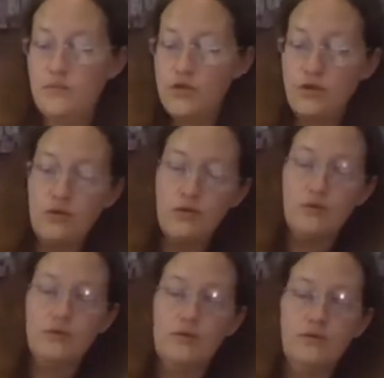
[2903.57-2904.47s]

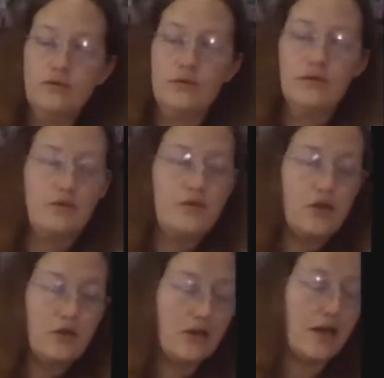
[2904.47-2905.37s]
to the little
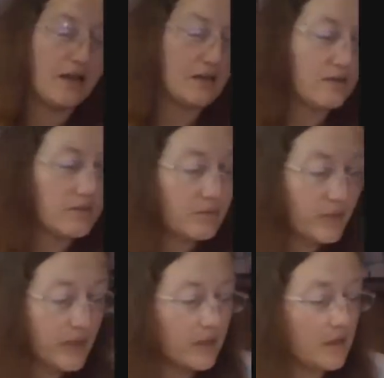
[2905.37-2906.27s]
toe hat
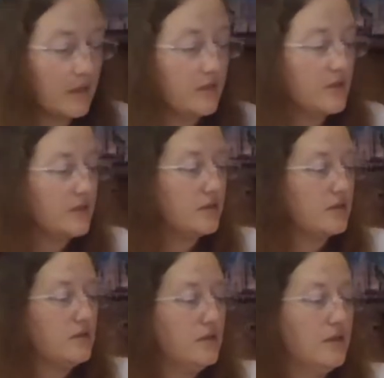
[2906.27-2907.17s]
part of it.
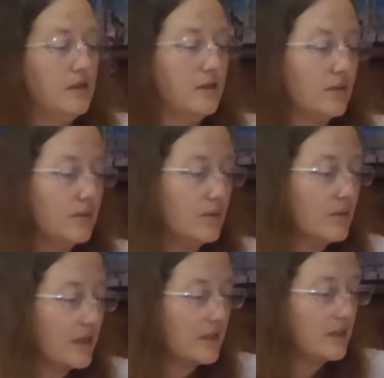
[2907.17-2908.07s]
Oh,
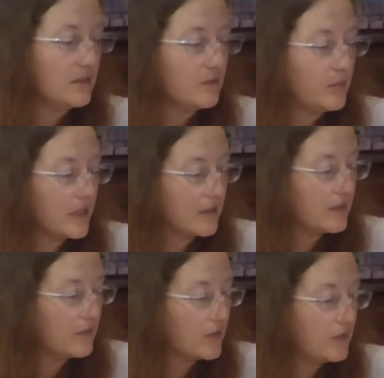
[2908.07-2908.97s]
I need to pick a
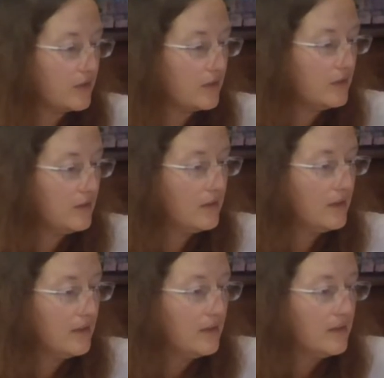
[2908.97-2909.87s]
different
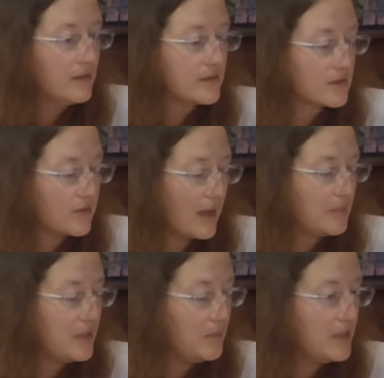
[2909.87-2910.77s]

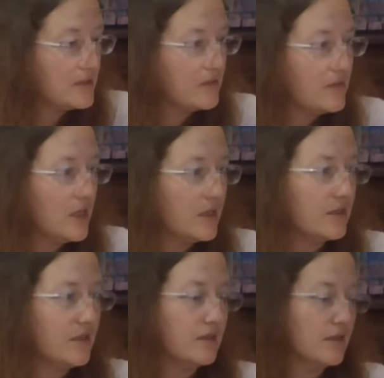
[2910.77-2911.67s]
scrappy piece of
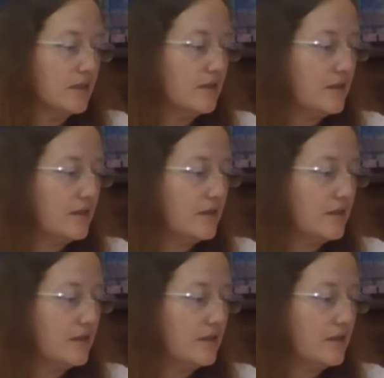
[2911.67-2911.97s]
yarn here.